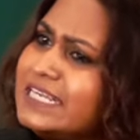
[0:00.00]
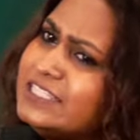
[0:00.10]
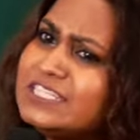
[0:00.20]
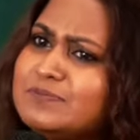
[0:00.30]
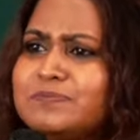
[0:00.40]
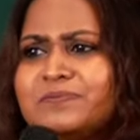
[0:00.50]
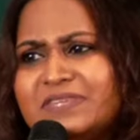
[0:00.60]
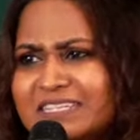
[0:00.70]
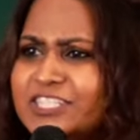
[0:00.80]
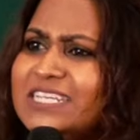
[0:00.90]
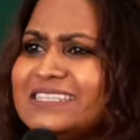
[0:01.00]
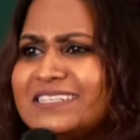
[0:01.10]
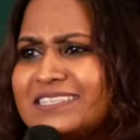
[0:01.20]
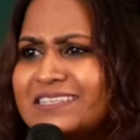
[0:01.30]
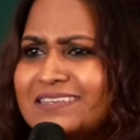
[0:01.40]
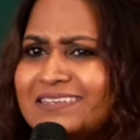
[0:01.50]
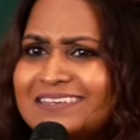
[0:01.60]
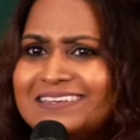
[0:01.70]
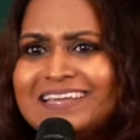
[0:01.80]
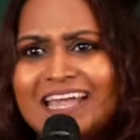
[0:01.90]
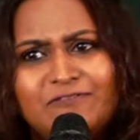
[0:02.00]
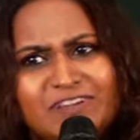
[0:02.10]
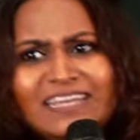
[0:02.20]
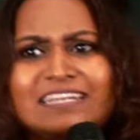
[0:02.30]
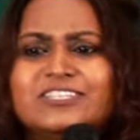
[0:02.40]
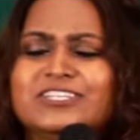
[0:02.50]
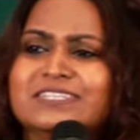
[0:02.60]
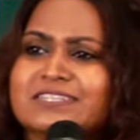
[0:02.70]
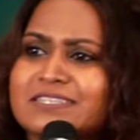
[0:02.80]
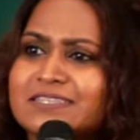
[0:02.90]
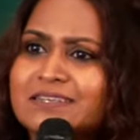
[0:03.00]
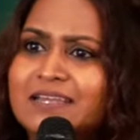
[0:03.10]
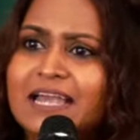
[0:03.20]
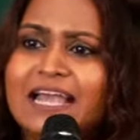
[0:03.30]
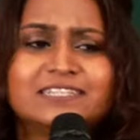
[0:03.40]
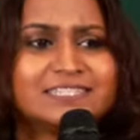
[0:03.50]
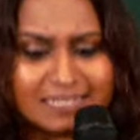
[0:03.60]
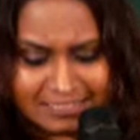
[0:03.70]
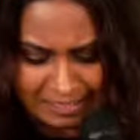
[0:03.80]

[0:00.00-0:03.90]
saying, just Jesus. Everything is Jesus. And still,